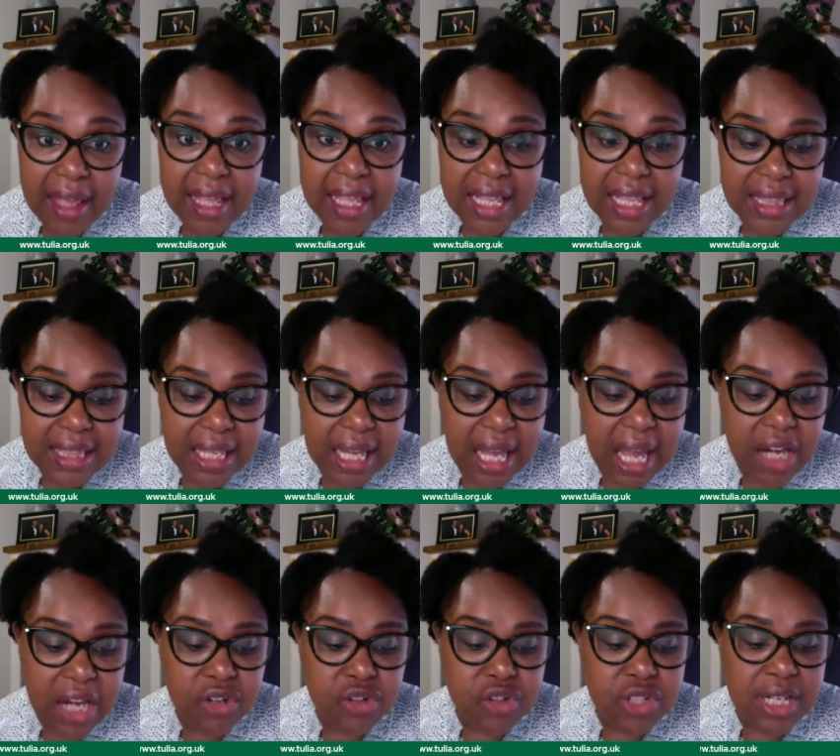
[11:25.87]
in the
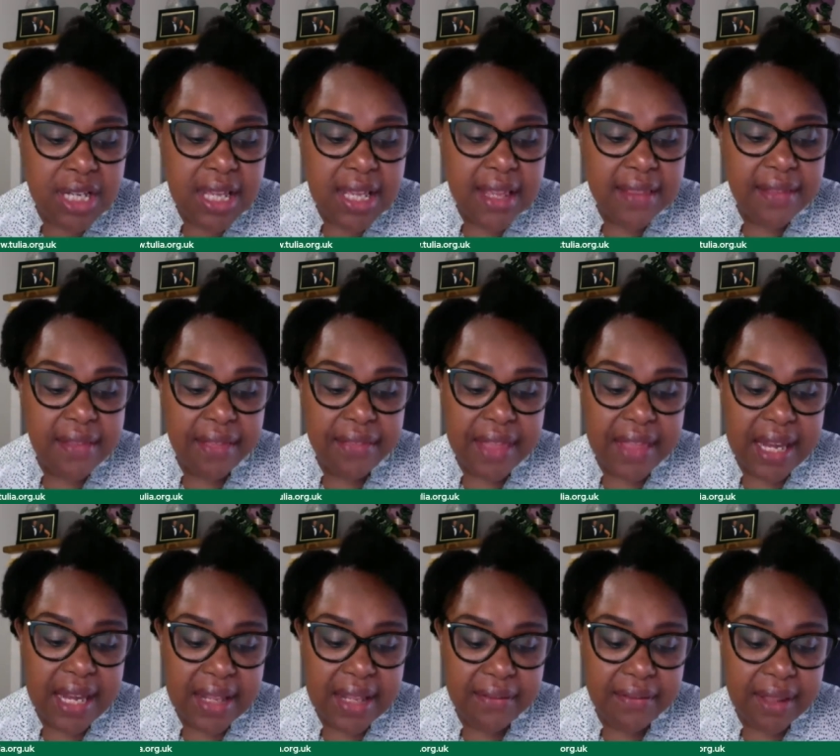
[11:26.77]
country that they're
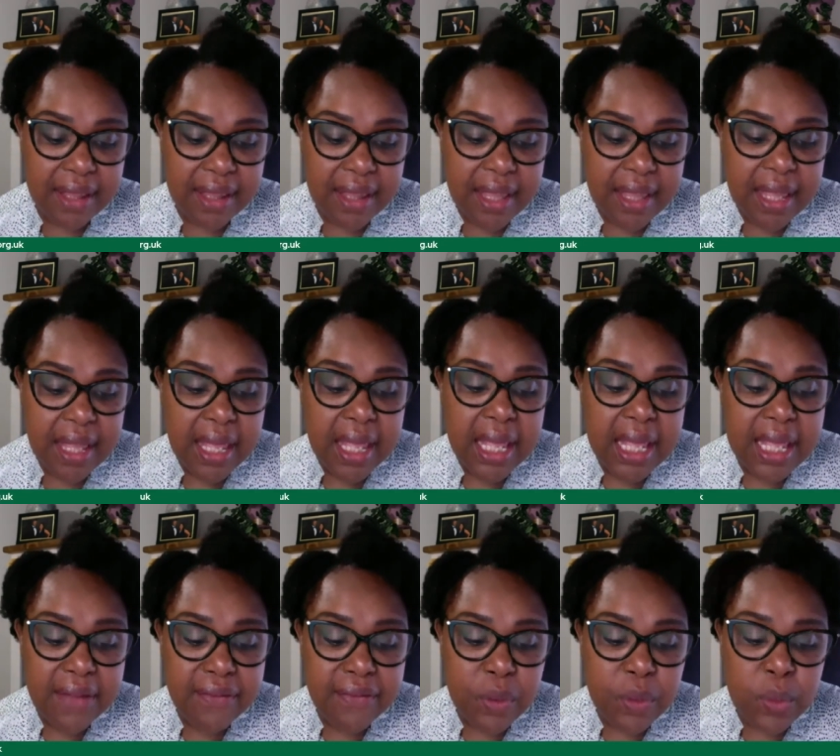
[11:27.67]
living,
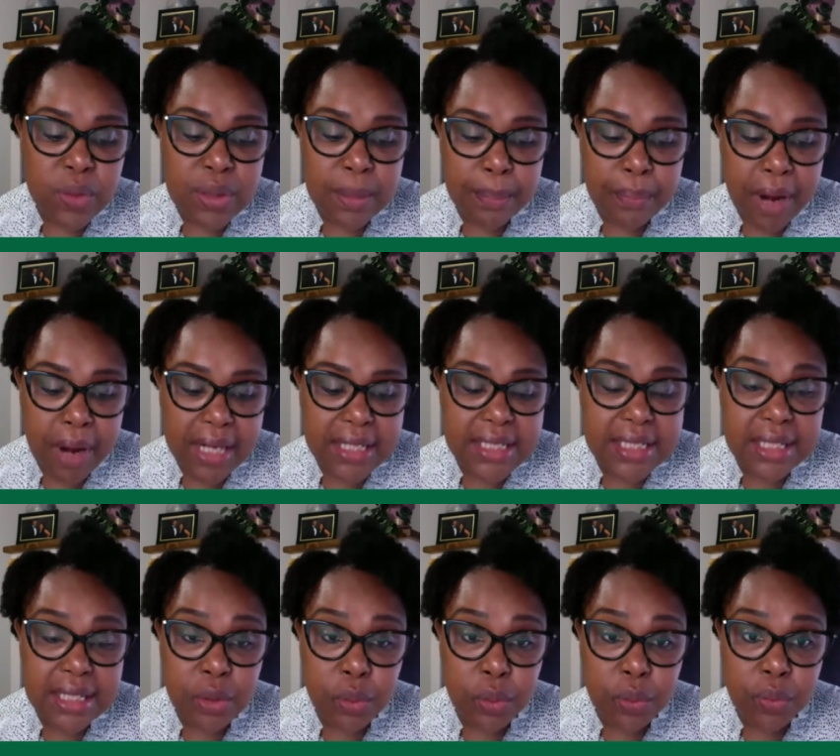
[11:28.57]
even with the
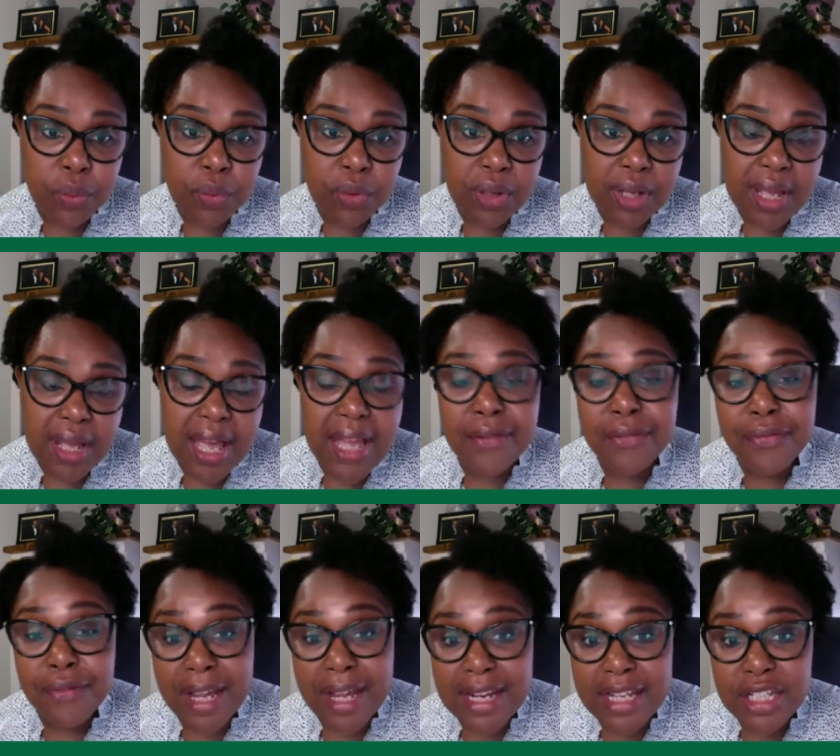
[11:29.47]
practical and
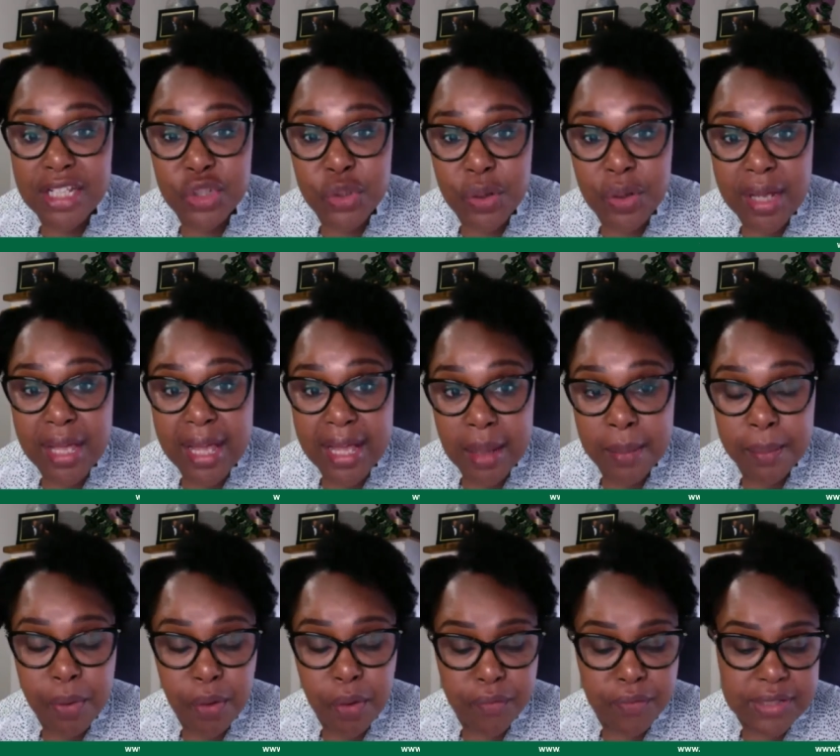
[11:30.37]
financial
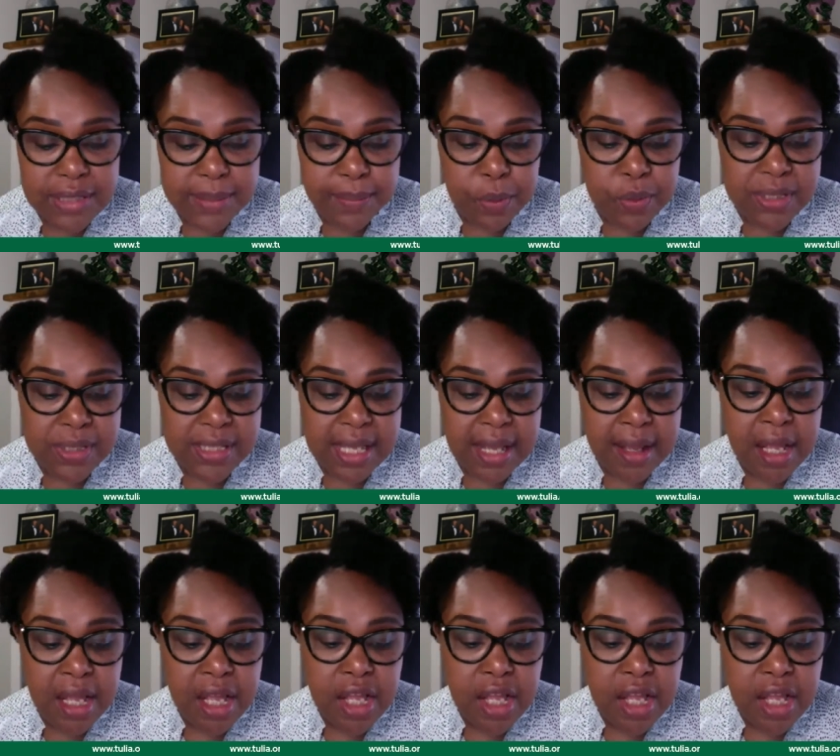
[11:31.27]
help of a sponsor.